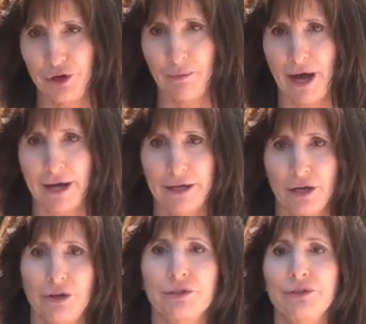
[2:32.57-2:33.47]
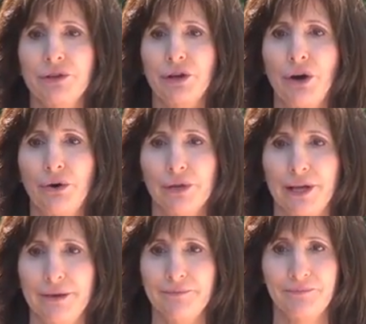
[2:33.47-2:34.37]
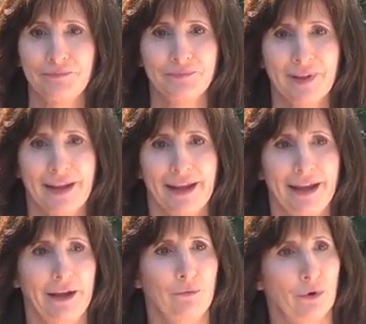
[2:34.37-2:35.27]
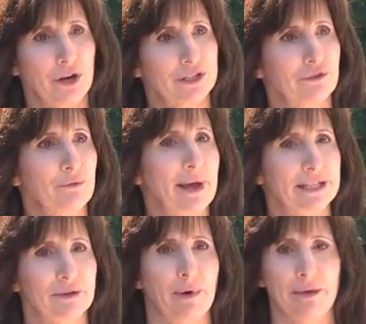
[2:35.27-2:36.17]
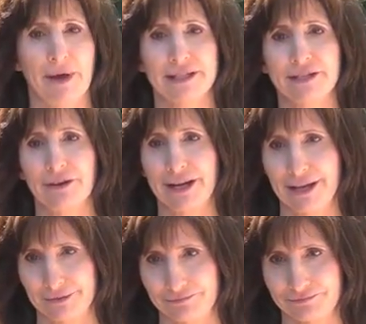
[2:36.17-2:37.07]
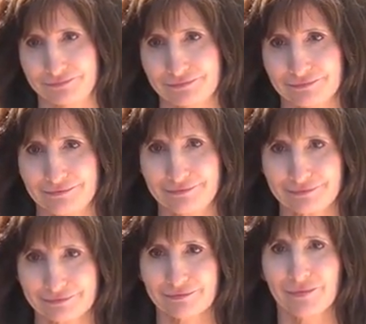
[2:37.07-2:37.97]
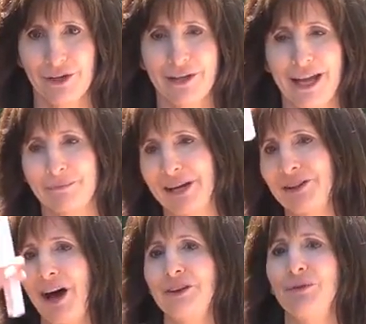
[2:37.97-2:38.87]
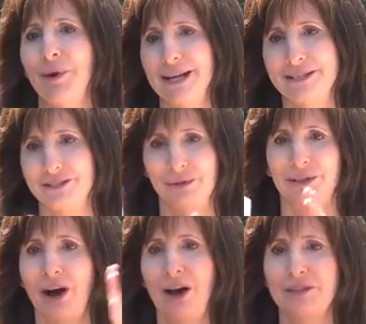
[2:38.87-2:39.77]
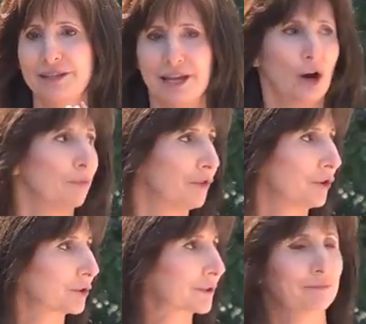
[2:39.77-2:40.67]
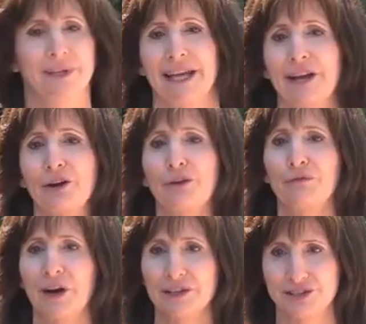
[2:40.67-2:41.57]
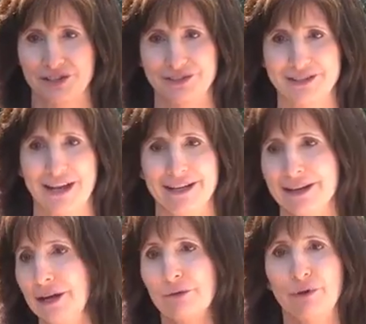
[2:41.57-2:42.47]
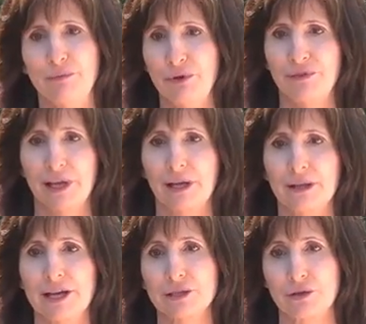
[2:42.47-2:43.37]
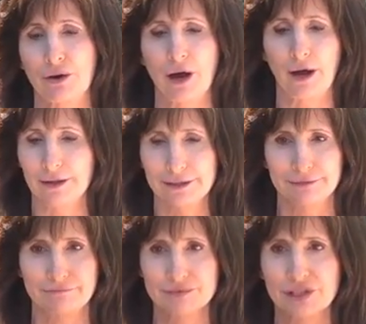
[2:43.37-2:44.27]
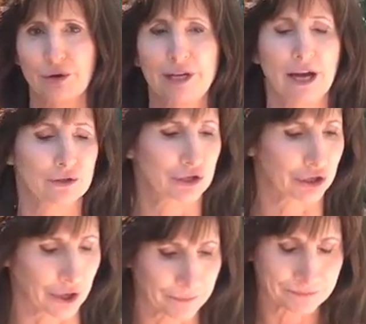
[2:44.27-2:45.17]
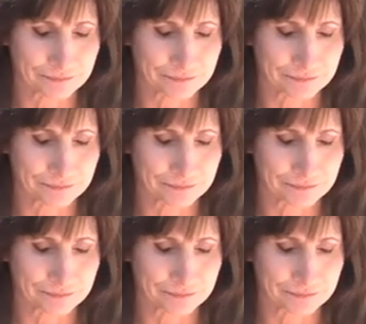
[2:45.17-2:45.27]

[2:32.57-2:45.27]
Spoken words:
your body, goes through the colon, and where it's fermented by bacteria. Okay, but along the way it's doing all these helpful mechanical functions, like removing cholesterol and slowing down sugar.